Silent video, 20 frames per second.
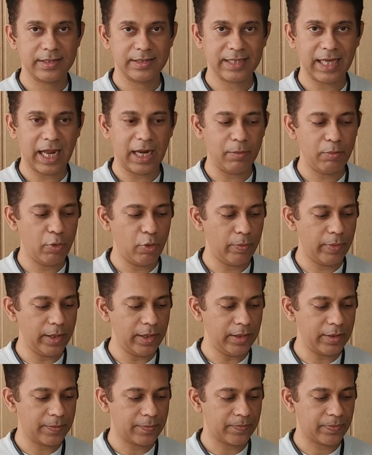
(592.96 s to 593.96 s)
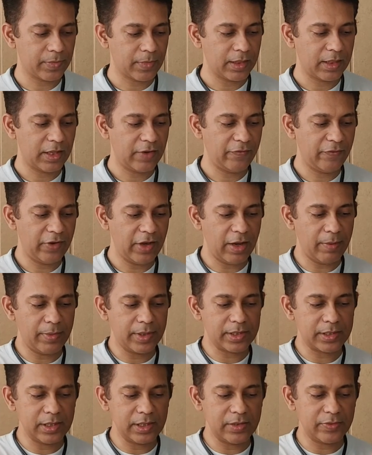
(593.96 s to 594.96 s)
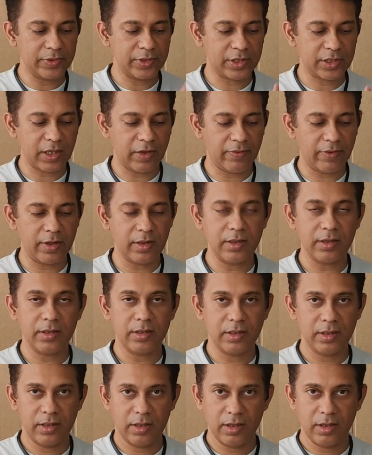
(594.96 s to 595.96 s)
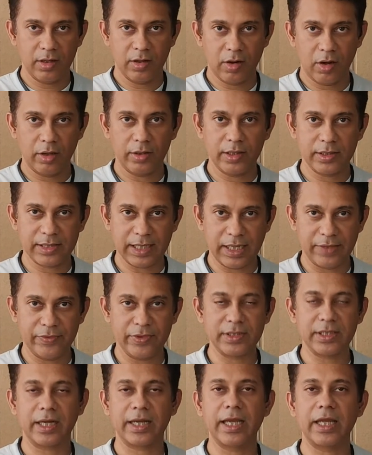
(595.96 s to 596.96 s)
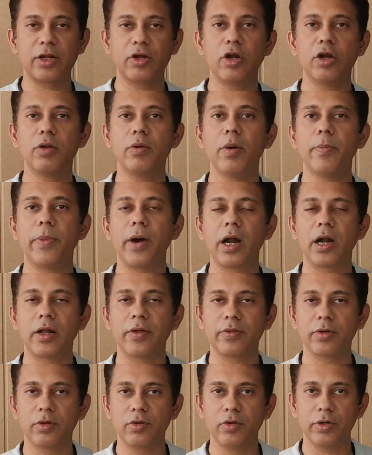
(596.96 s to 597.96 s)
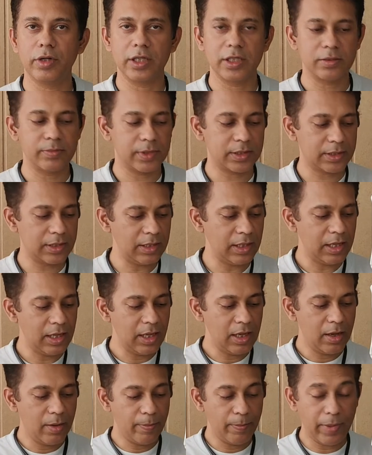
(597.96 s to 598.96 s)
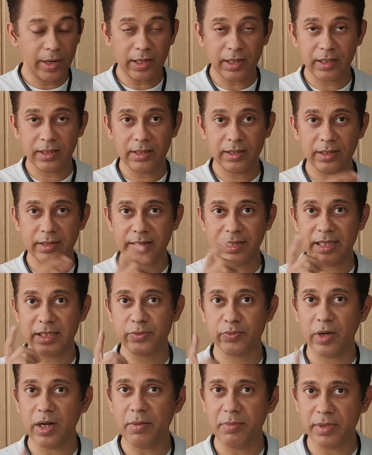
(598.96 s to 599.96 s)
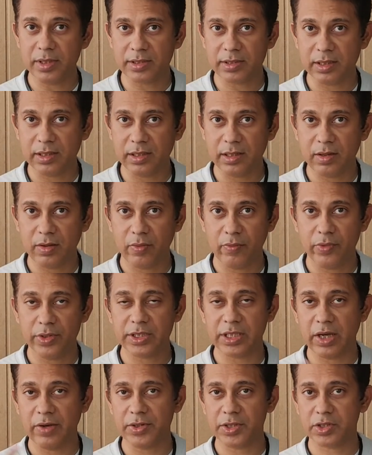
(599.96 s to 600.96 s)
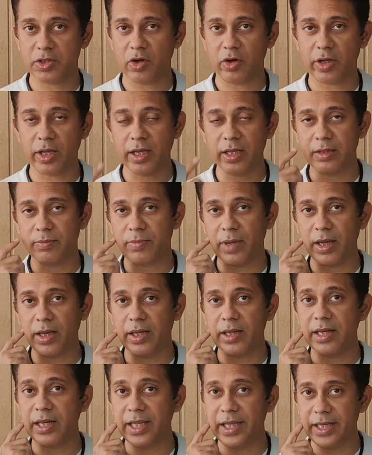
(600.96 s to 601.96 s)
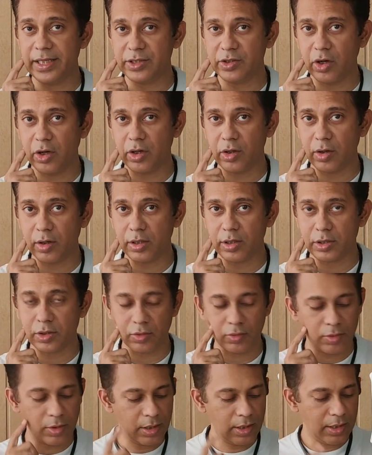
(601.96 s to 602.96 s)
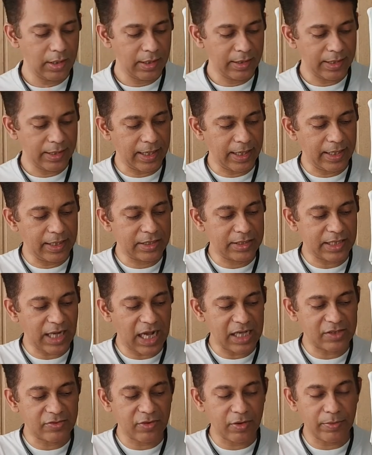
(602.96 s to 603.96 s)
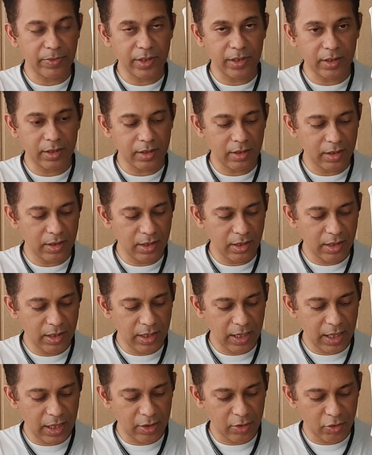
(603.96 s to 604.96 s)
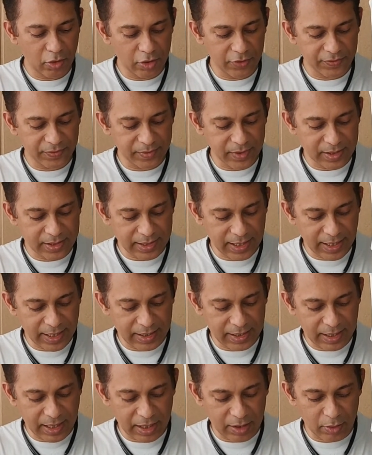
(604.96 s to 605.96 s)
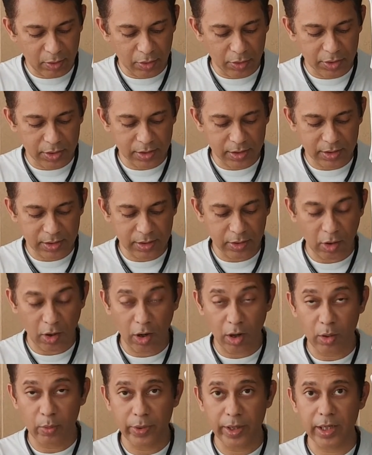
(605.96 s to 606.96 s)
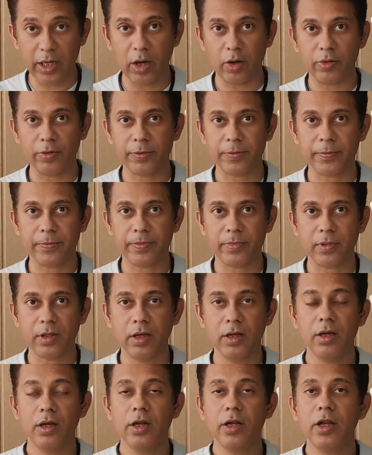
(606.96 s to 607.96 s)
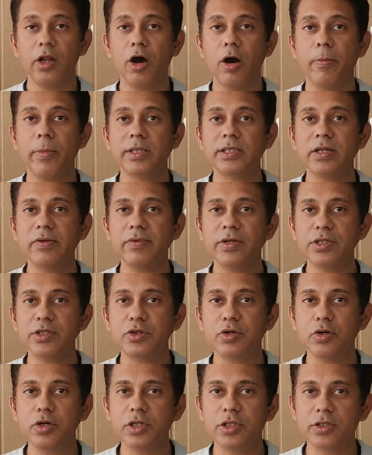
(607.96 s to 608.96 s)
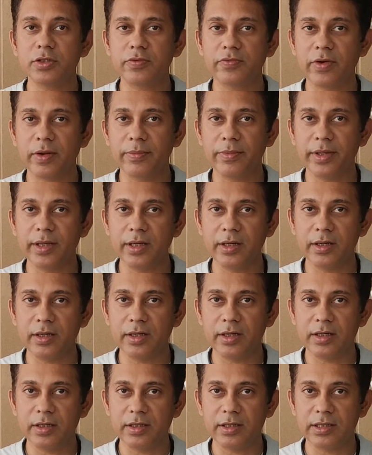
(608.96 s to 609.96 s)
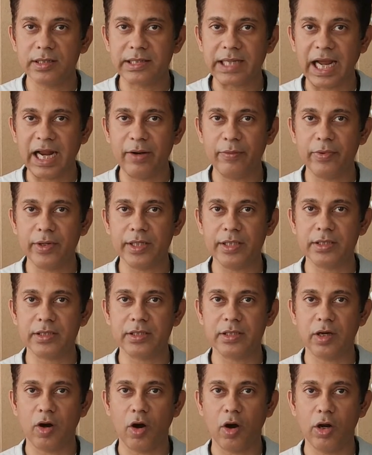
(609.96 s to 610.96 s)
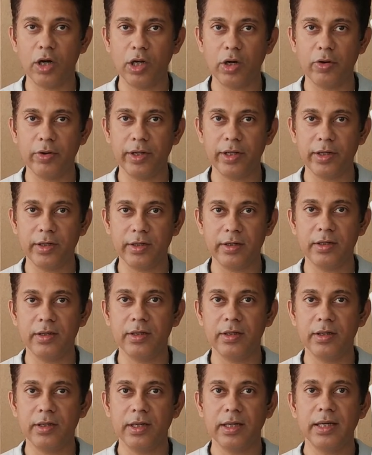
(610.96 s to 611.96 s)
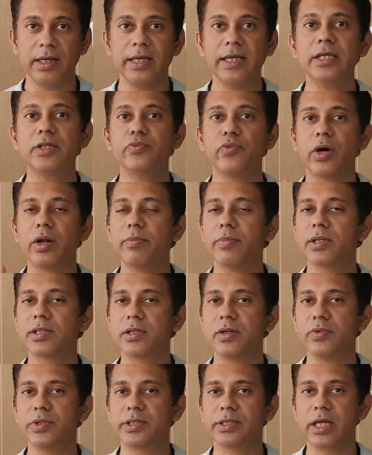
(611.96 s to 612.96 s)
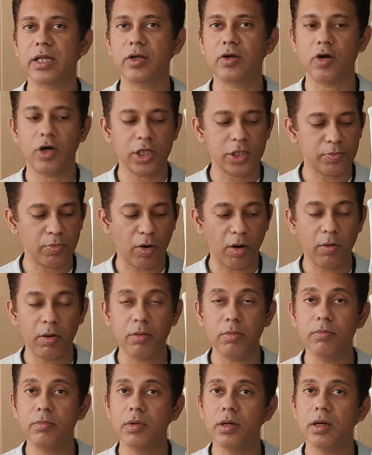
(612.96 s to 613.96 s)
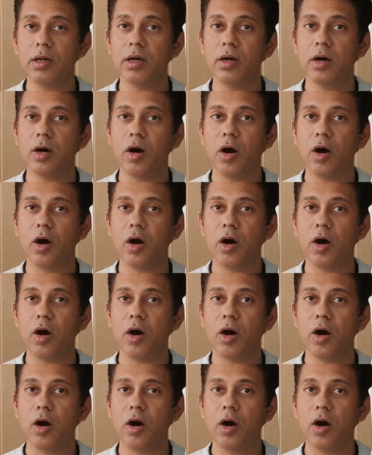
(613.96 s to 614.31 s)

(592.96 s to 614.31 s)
side movement, then we have muscles which cover on the side, which is again going to be a part of the gluteus muscle. But there's one muscle which I was talking in my knee joint also, that it starts from here, it goes from the side and goes all the way down. Now a muscle which goes from here sideways all down here is one muscle which can cause problem